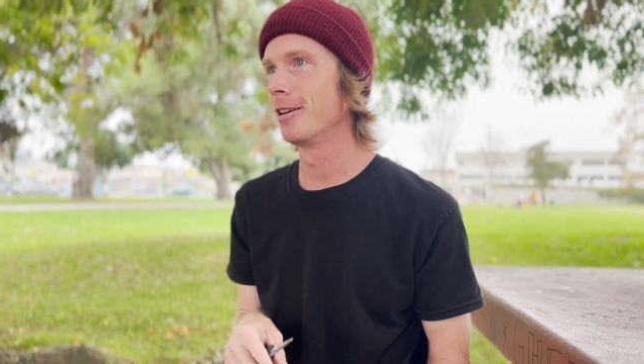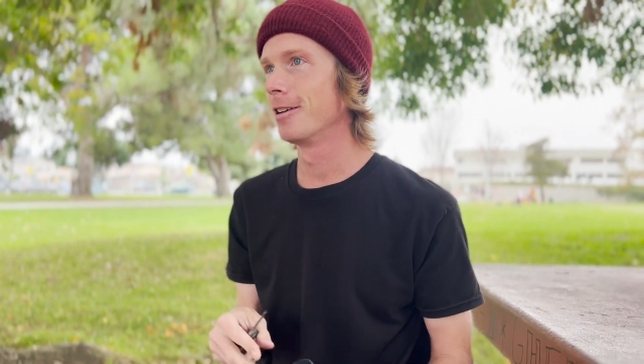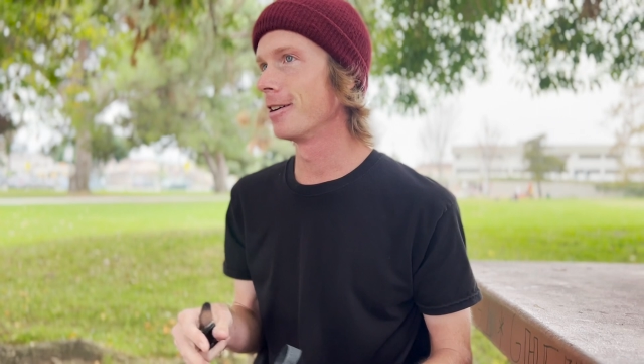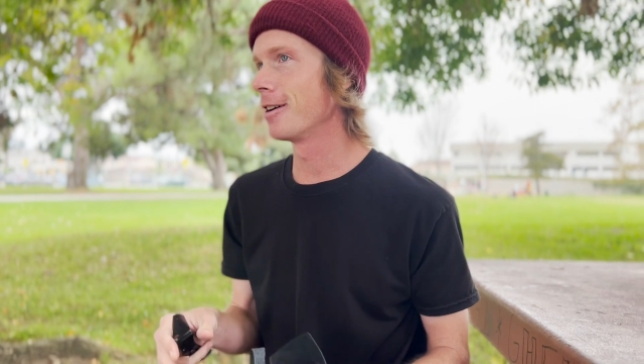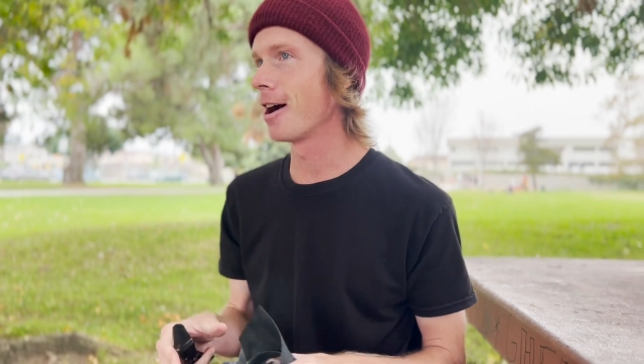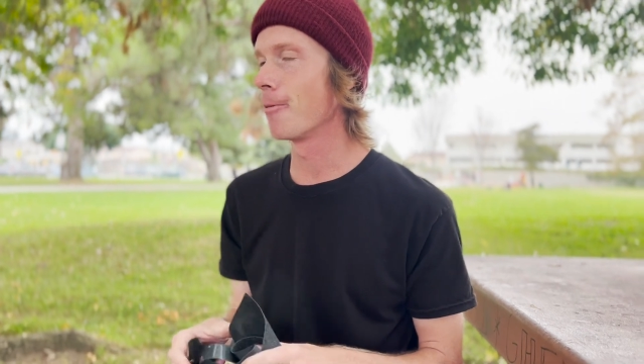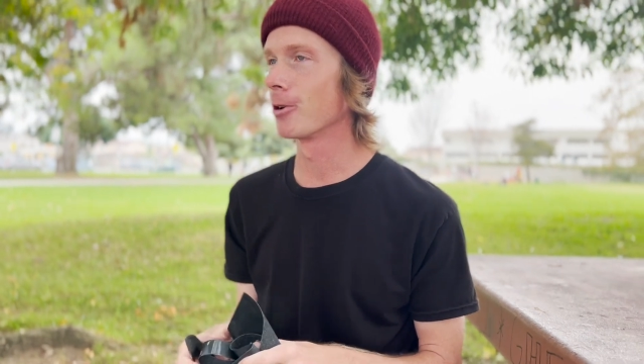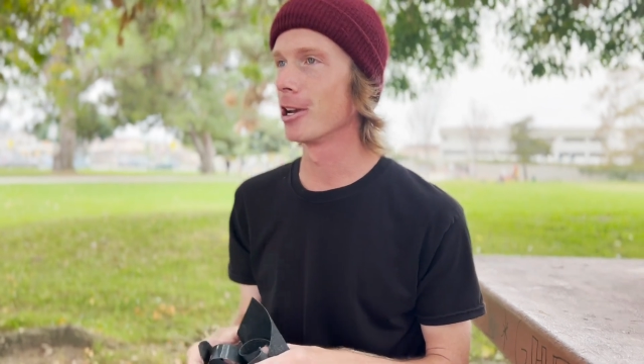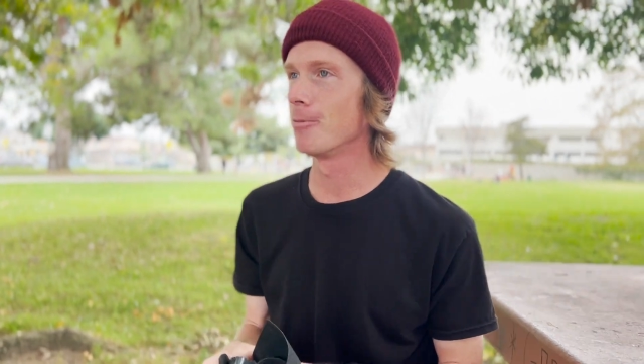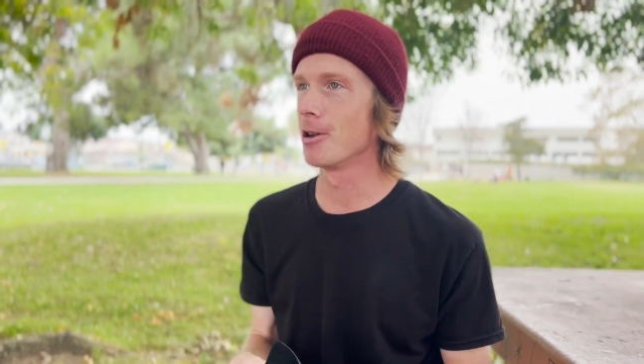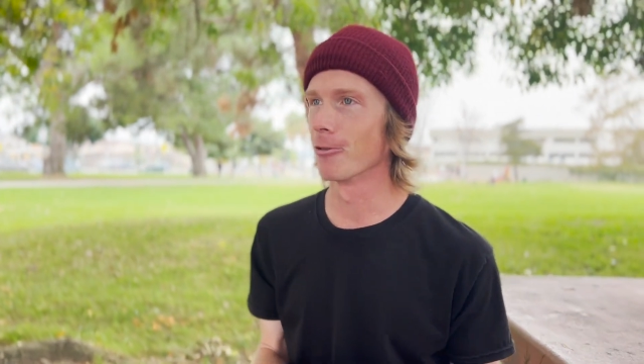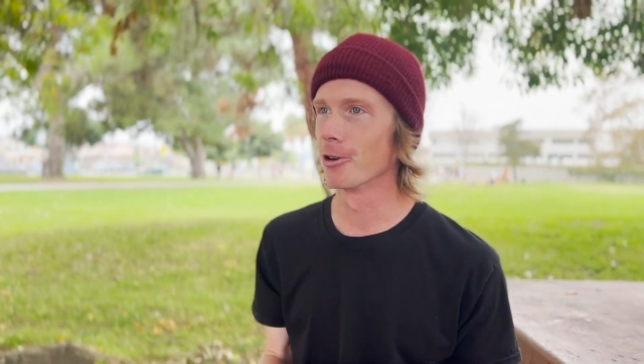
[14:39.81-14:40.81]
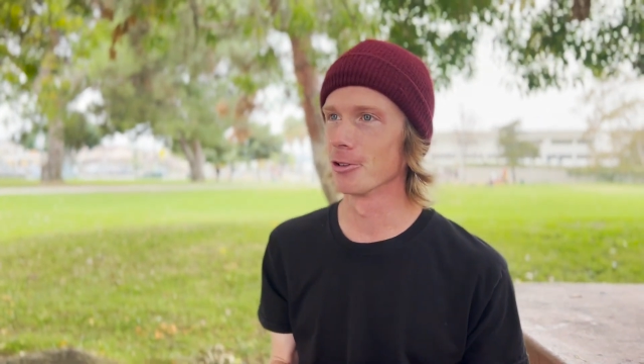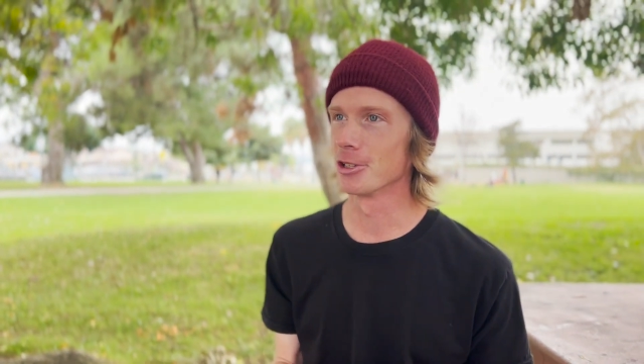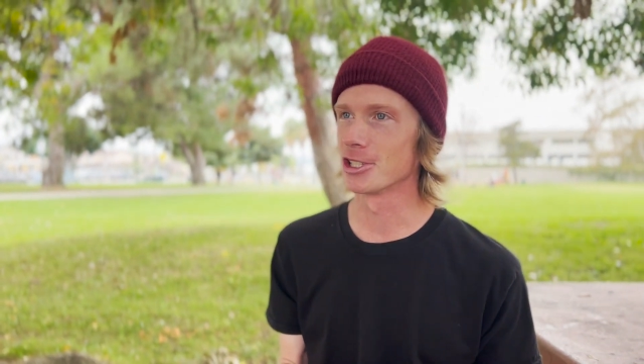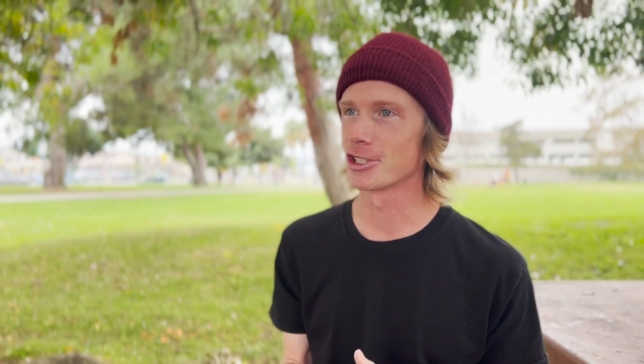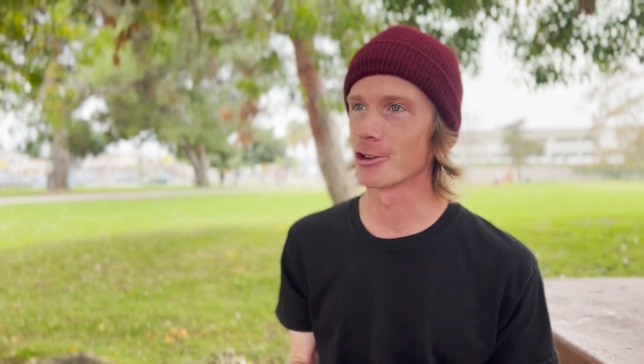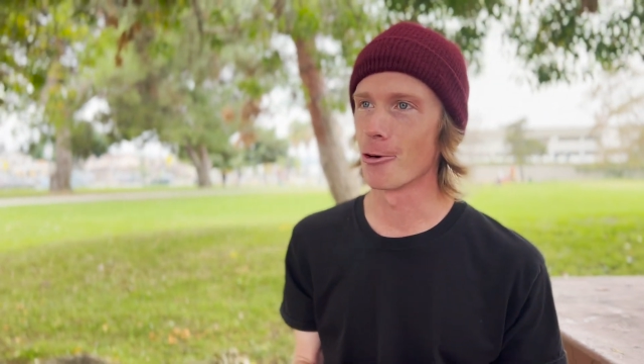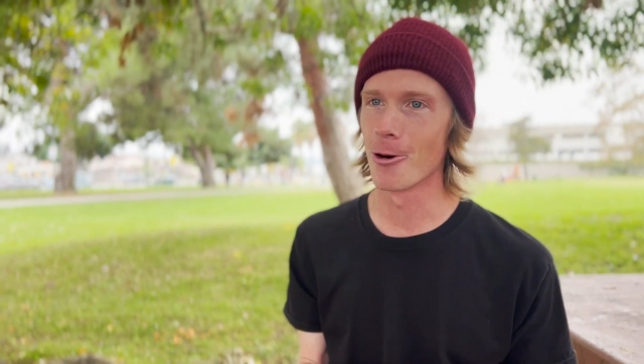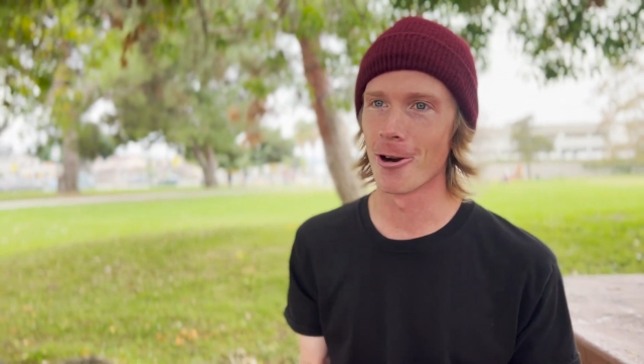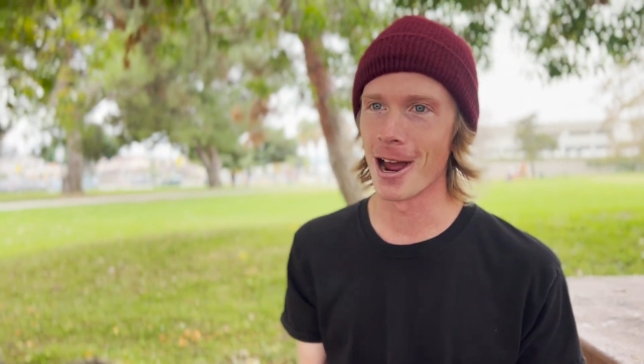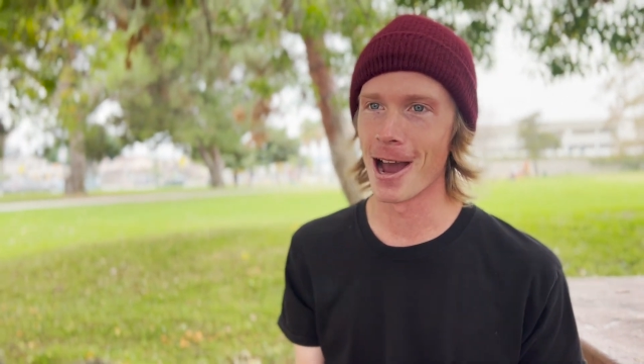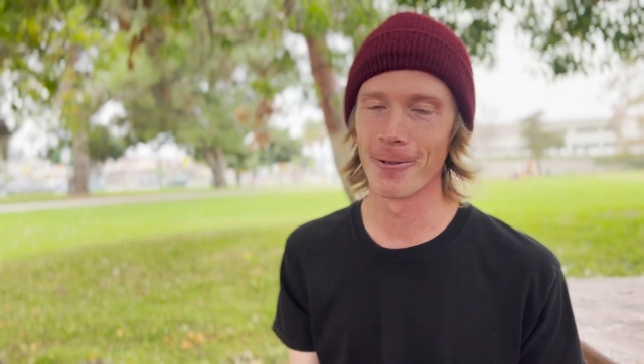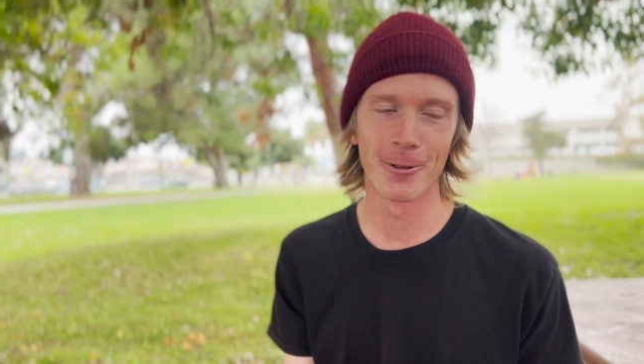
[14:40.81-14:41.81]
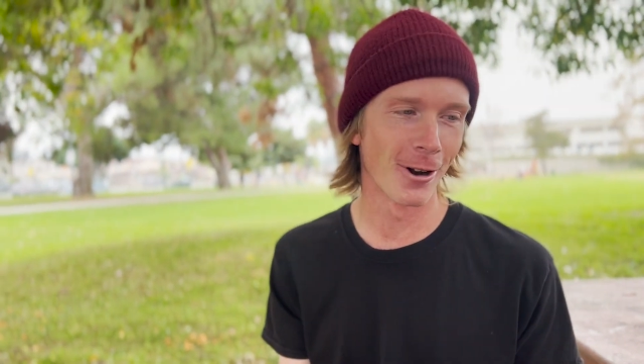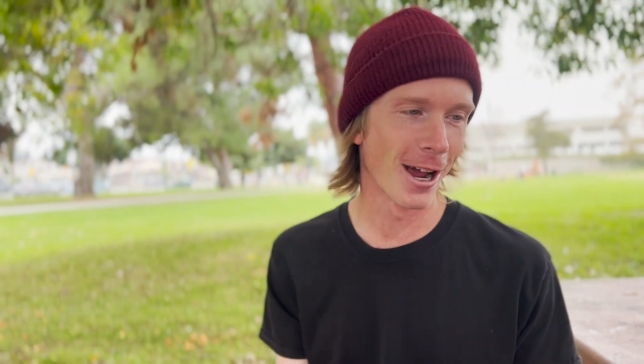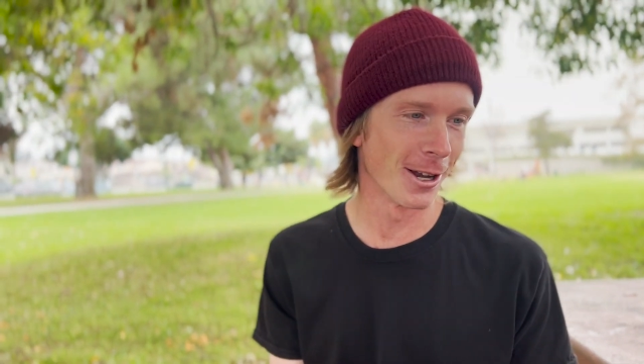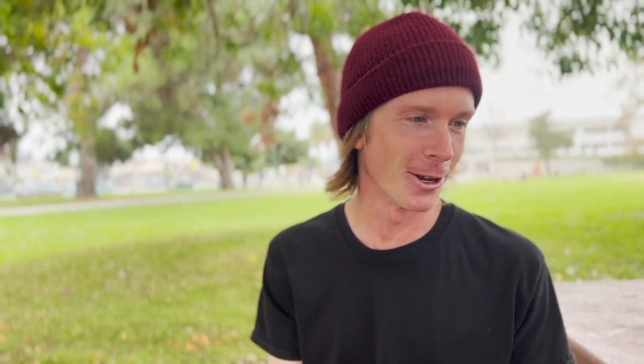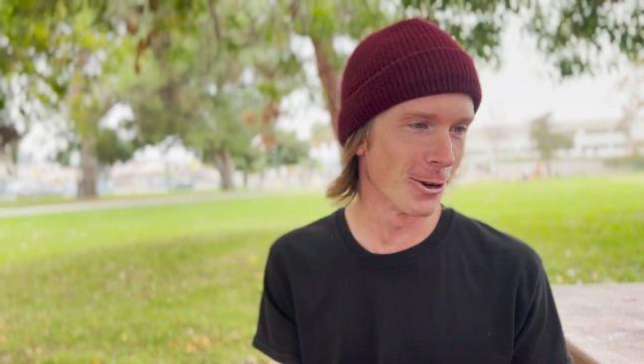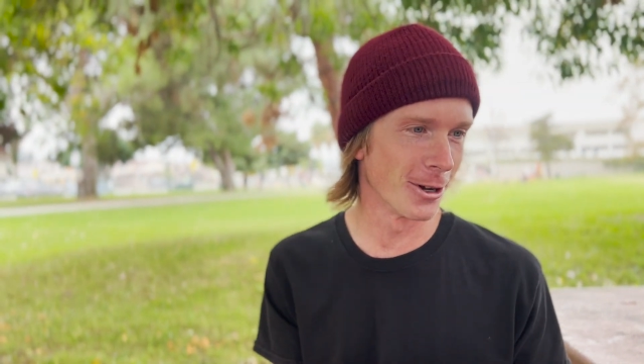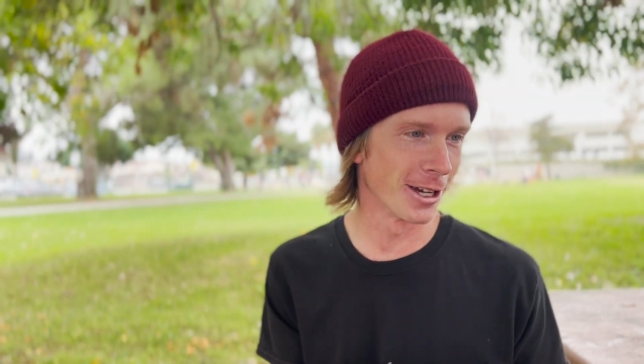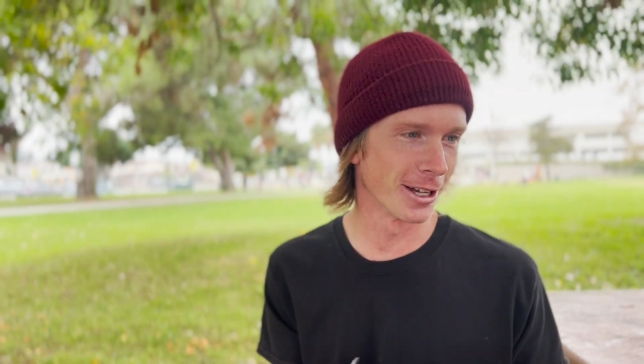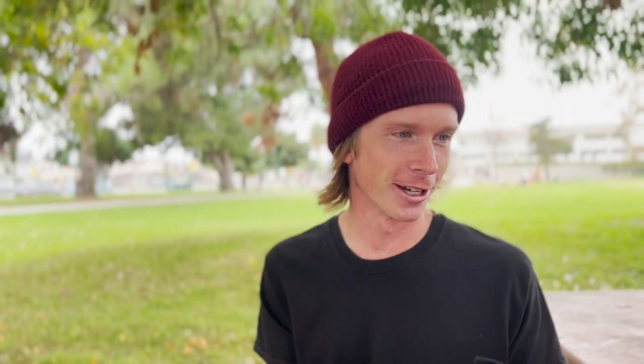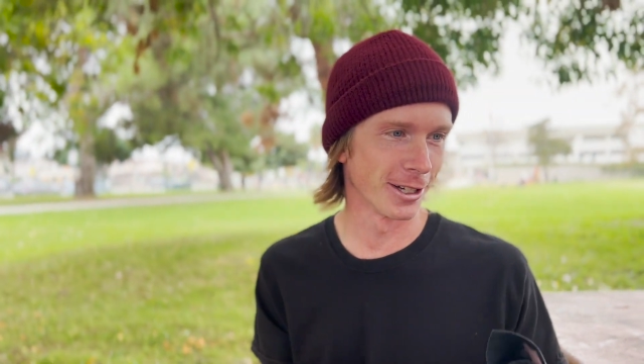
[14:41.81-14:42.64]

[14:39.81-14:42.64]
or I'm gonna be really sore after I do it.